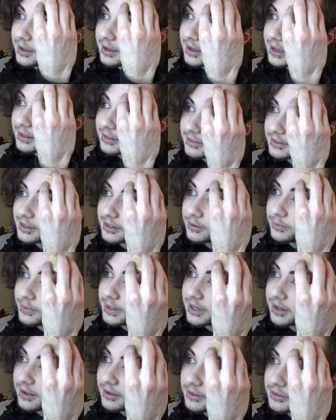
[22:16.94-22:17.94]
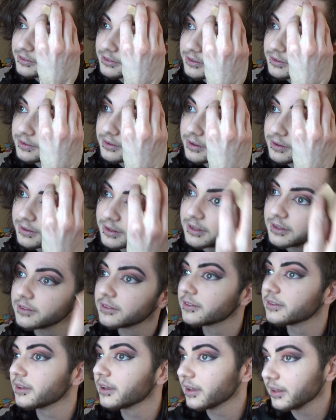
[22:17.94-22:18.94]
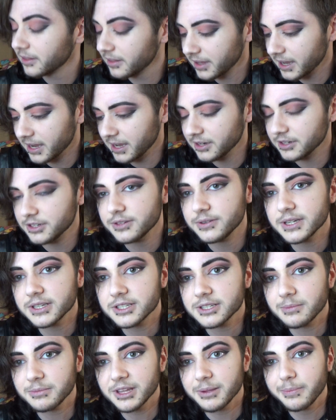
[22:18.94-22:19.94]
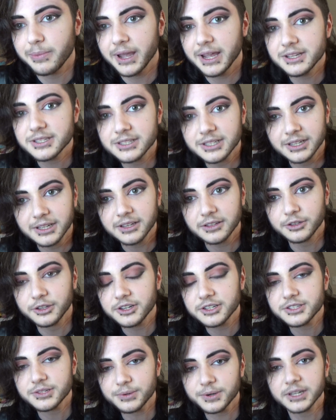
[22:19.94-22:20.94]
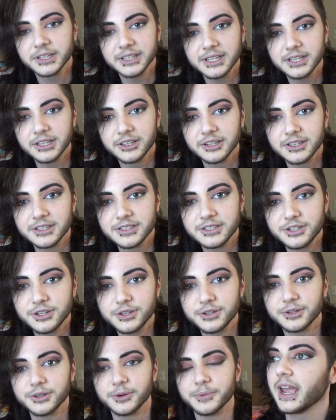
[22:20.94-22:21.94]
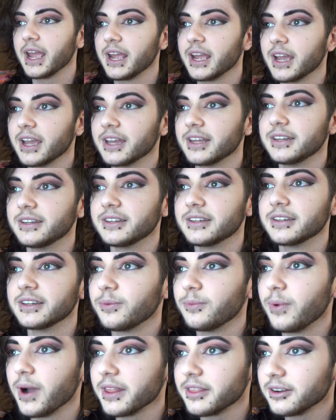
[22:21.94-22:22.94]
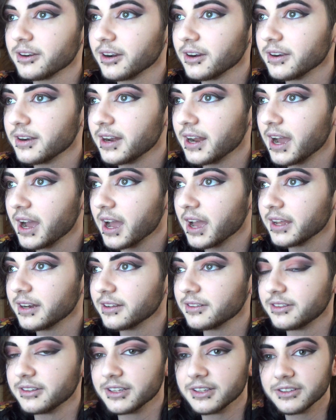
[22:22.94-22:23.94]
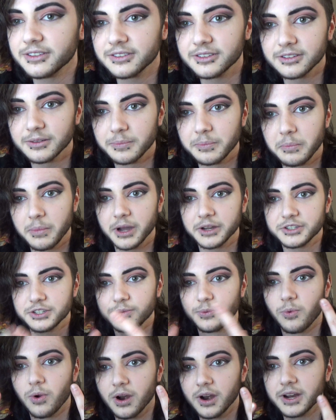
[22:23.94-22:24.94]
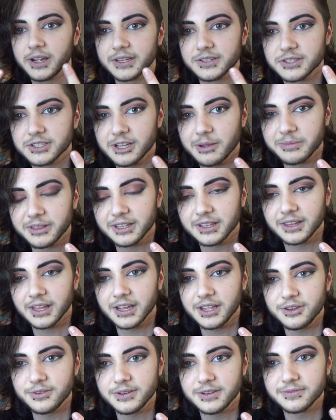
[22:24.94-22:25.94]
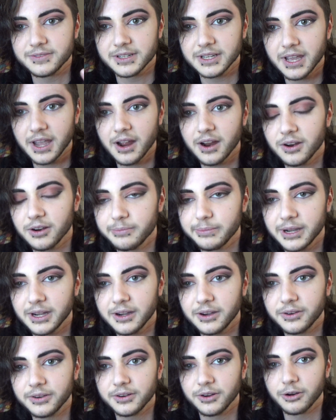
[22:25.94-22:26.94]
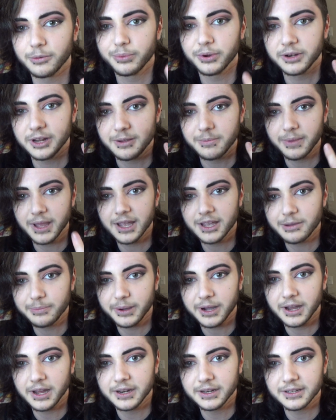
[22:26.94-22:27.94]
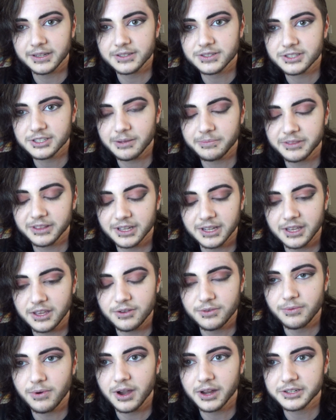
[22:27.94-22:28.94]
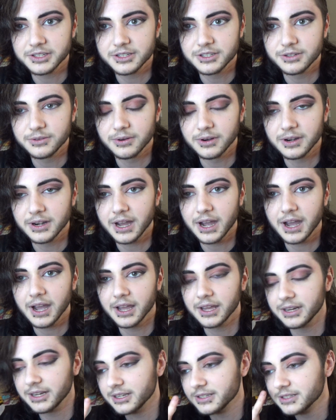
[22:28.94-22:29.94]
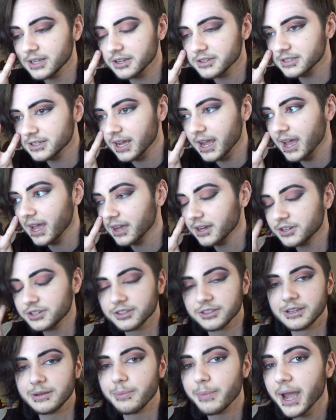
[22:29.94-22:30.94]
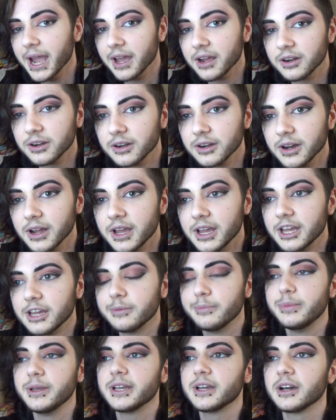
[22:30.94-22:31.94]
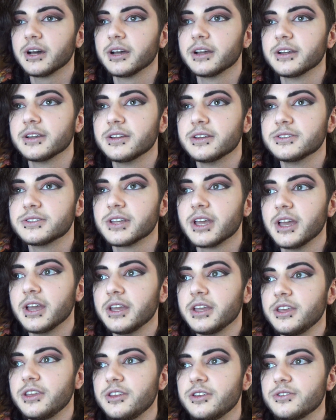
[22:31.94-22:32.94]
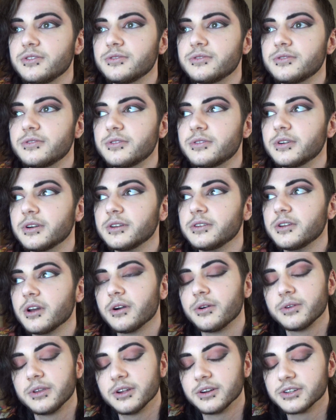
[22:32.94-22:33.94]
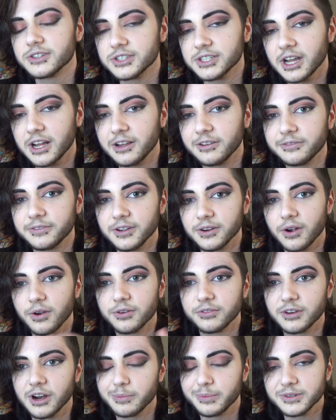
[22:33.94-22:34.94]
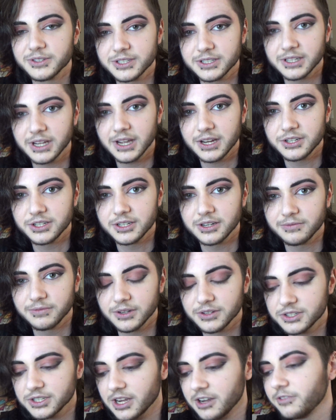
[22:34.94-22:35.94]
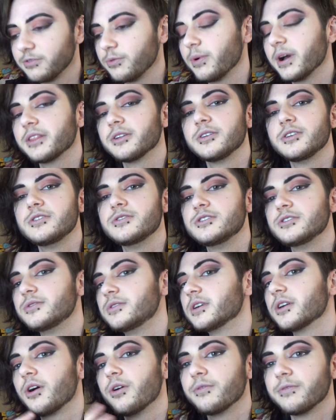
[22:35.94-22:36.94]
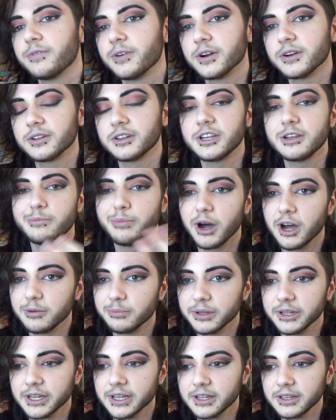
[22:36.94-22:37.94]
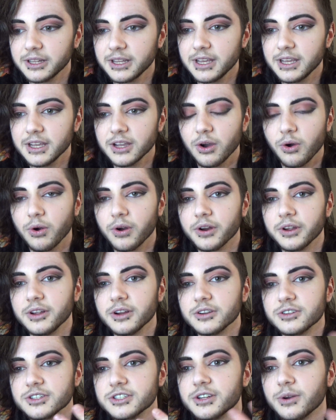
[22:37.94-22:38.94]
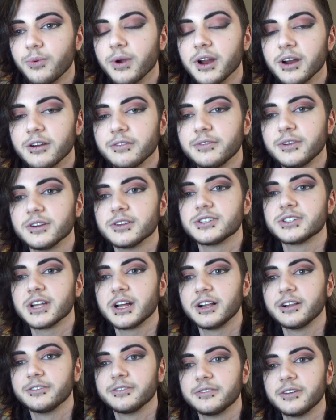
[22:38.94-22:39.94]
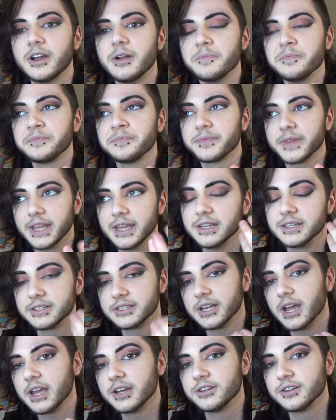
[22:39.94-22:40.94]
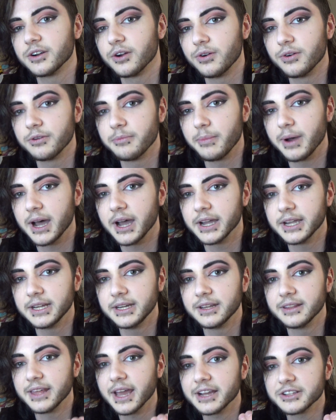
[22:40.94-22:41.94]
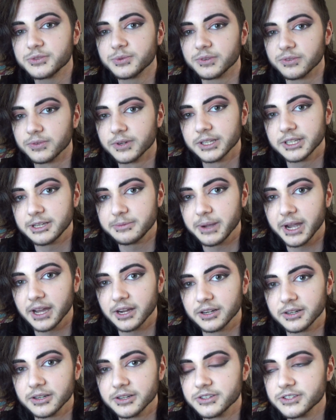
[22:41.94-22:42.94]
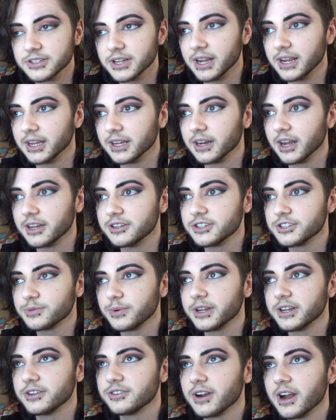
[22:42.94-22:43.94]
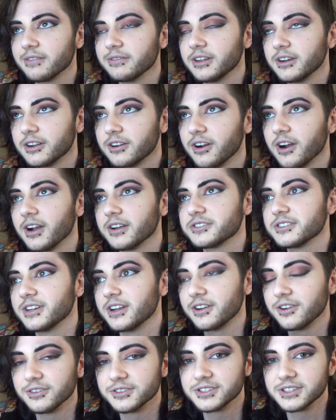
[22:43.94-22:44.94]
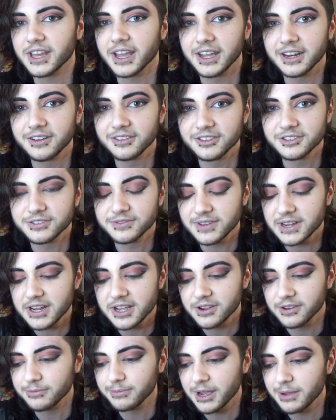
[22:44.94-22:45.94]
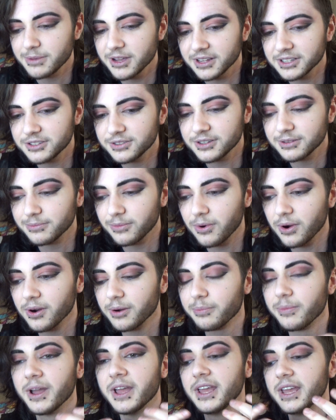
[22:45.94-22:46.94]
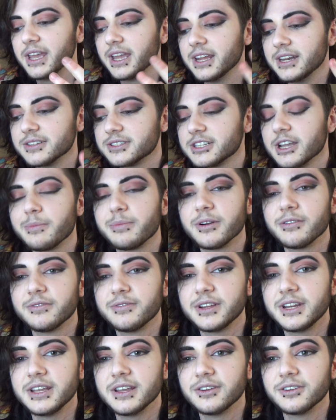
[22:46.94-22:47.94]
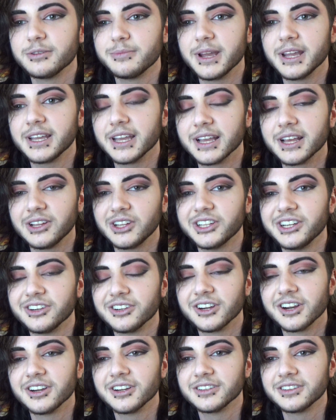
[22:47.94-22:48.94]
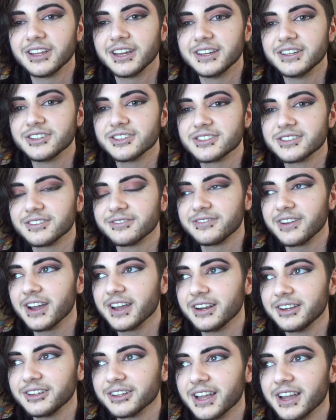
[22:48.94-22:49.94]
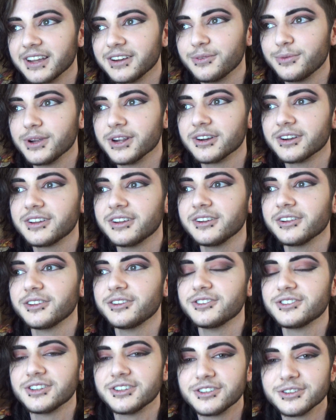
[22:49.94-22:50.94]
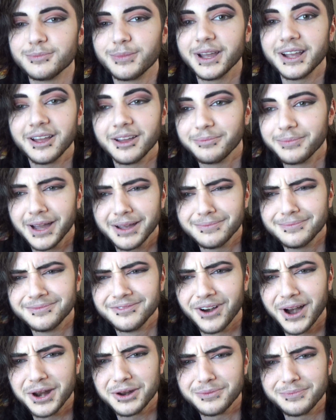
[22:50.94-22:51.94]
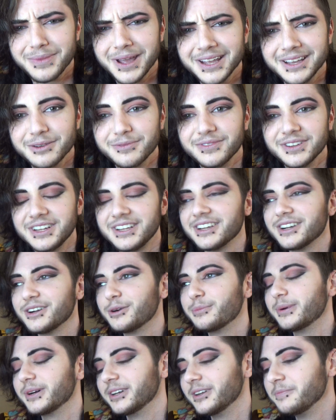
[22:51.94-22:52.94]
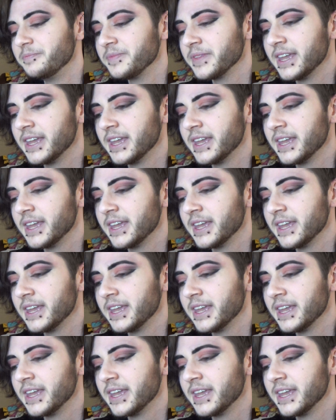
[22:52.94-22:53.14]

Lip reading: I think we also noticed that doing something basic looks really good too. And whether or not this much work is something that you even care about, or putting makeup on is something you want to do or not, it doesn't actually matter, because you know yourself, your own representation of yourself, whether you do it overtly, publicly, or you're just aware of yourself inside your own mind. That's what really matters. And I just want to drive that across, and I know it's the end of this video, and maybe I'll do it more in a separate video to make it clearer than just a final kind of weird conclusion to my random makeup video. But